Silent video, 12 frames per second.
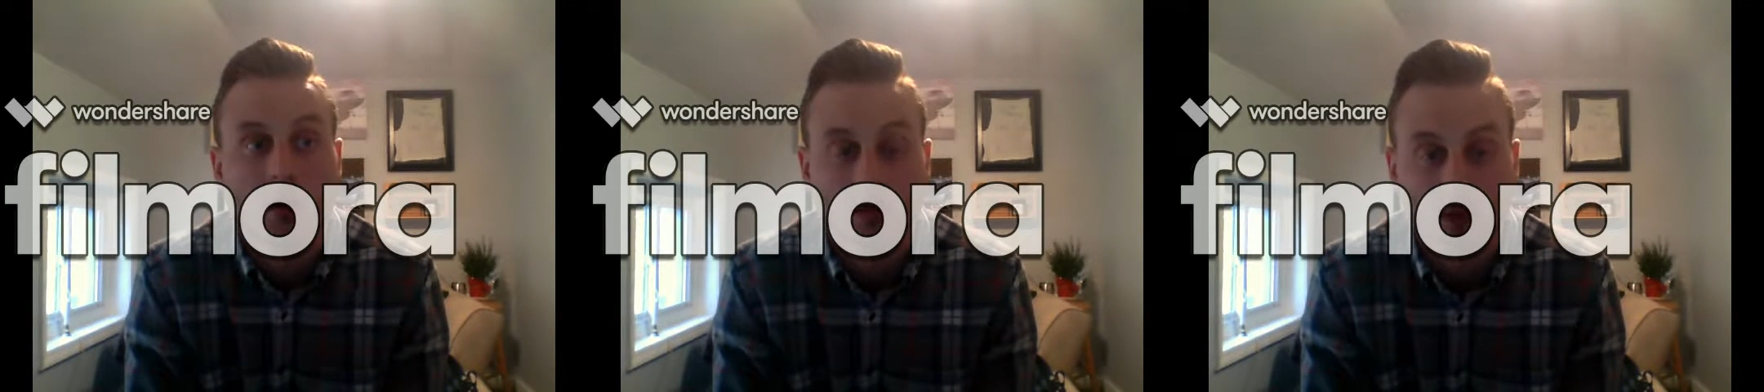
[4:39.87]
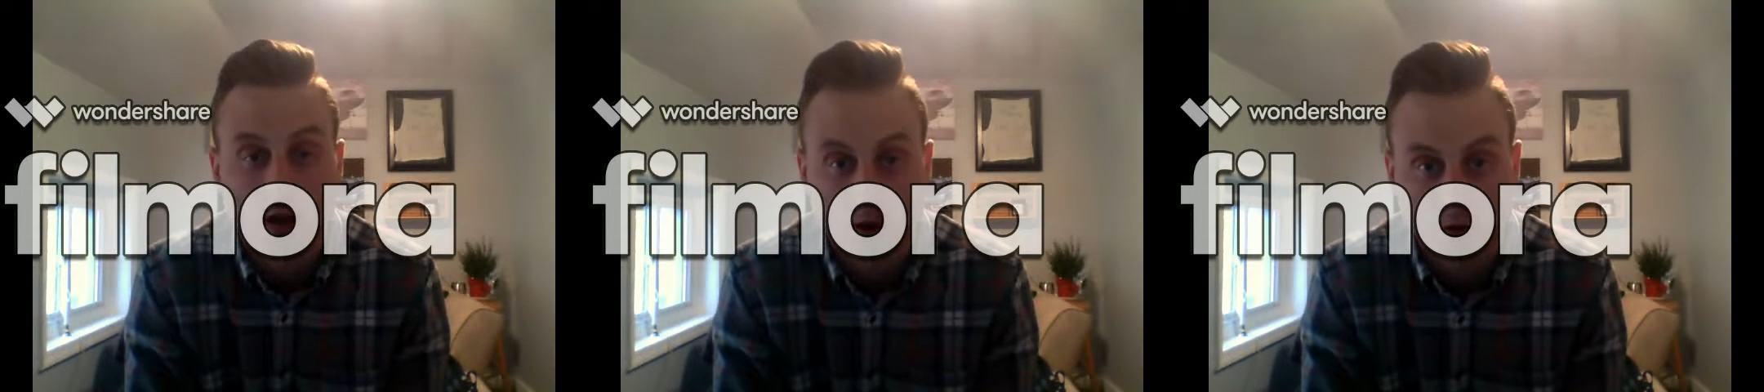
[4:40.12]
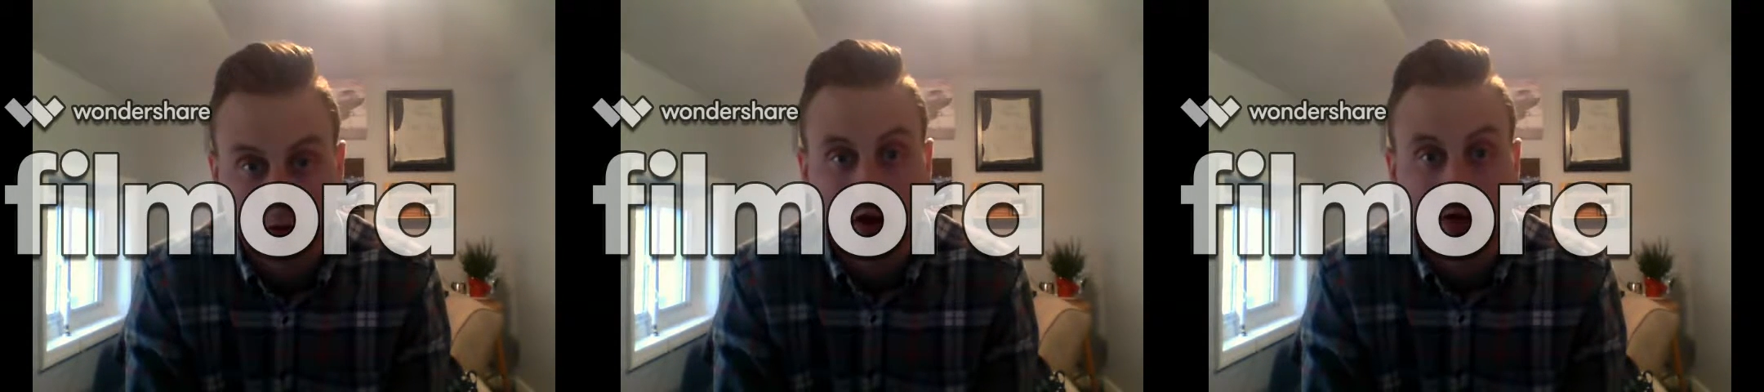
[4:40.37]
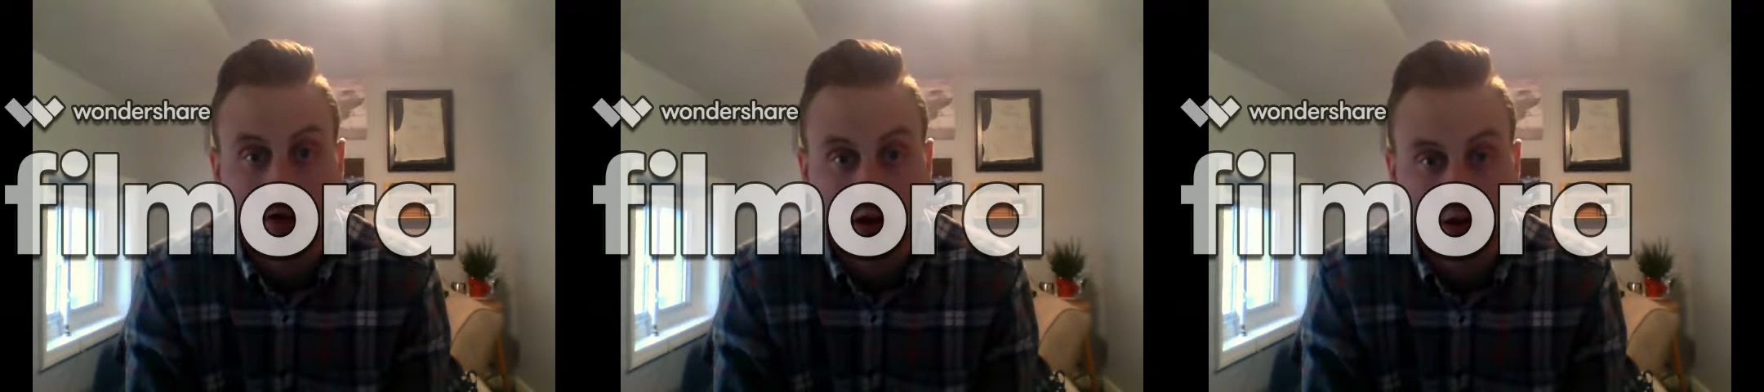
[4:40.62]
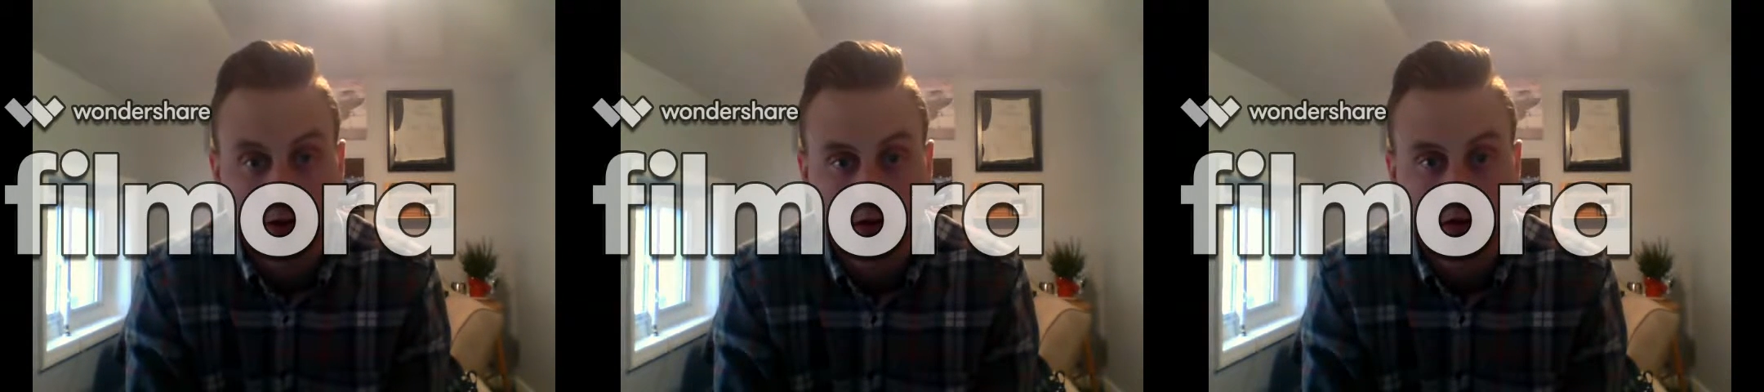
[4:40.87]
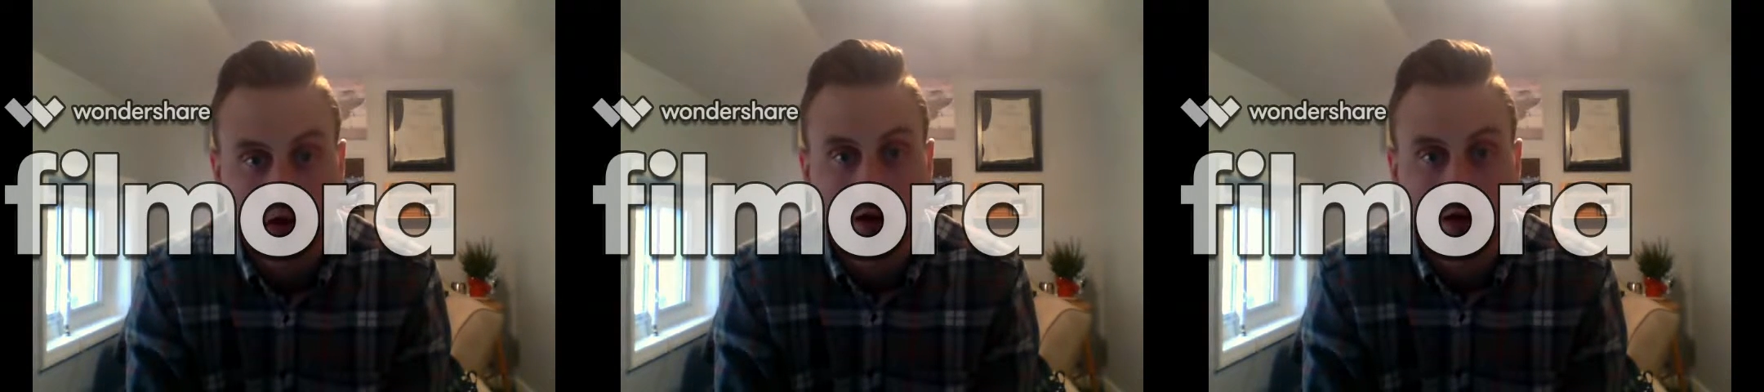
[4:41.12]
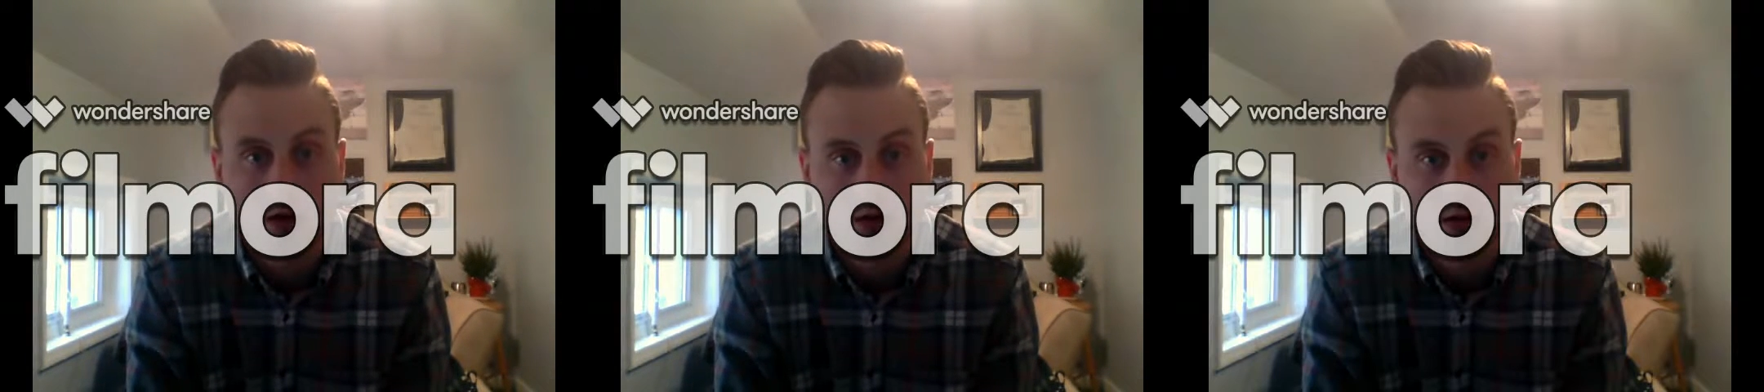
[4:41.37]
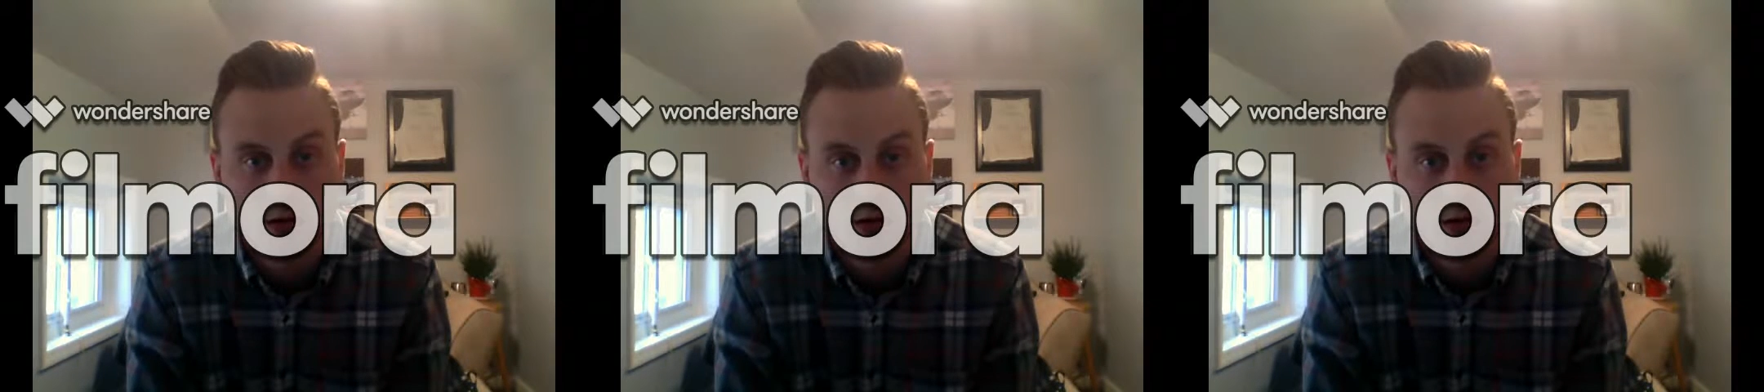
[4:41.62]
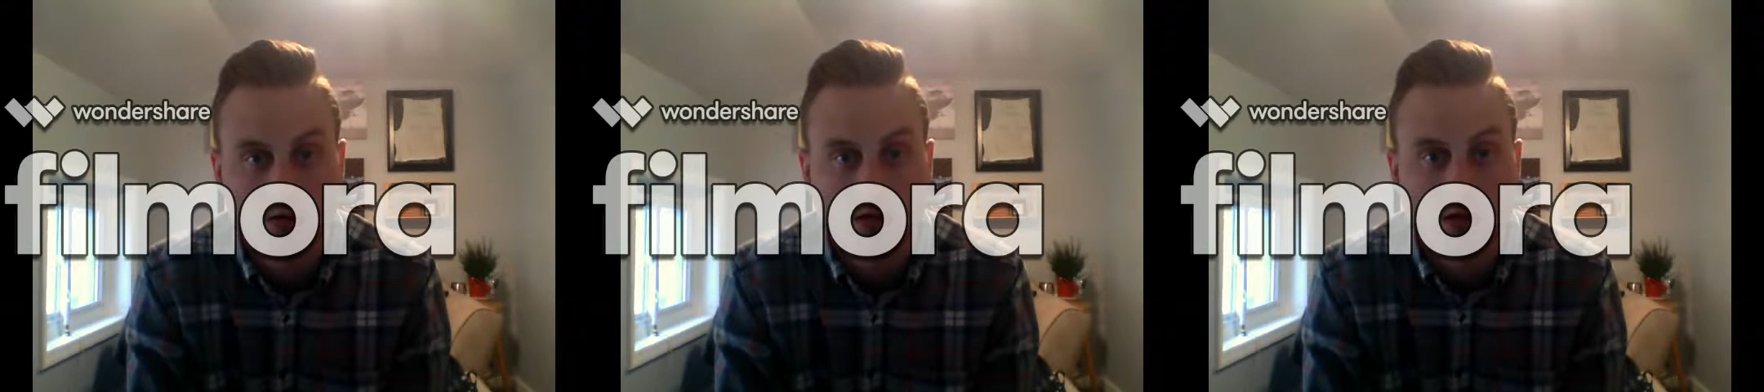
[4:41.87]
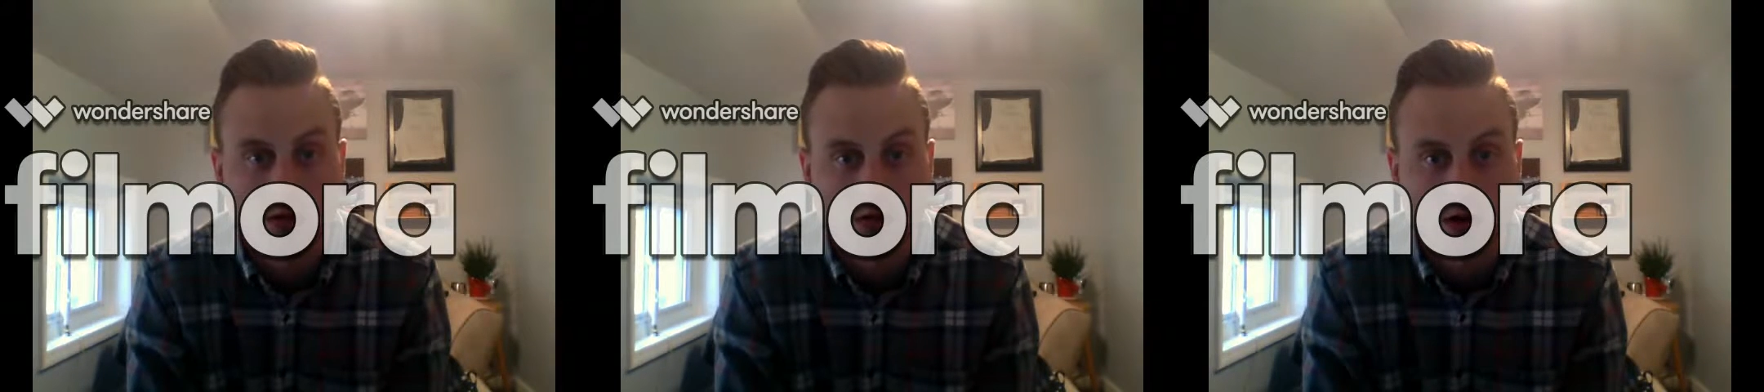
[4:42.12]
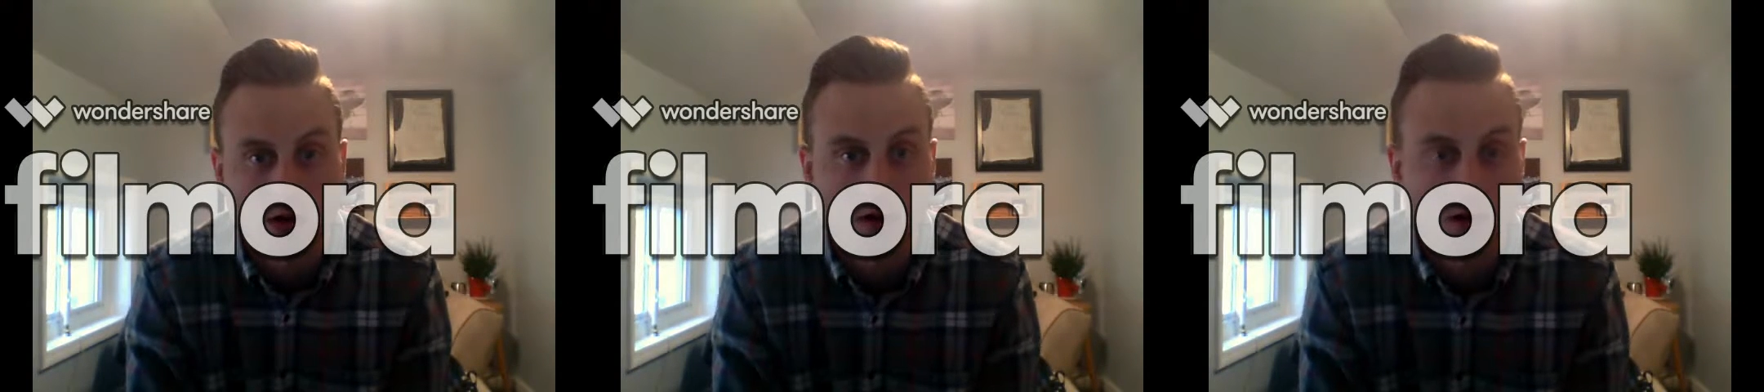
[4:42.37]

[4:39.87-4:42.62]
Yeah, we can do that. Great. Sounds great.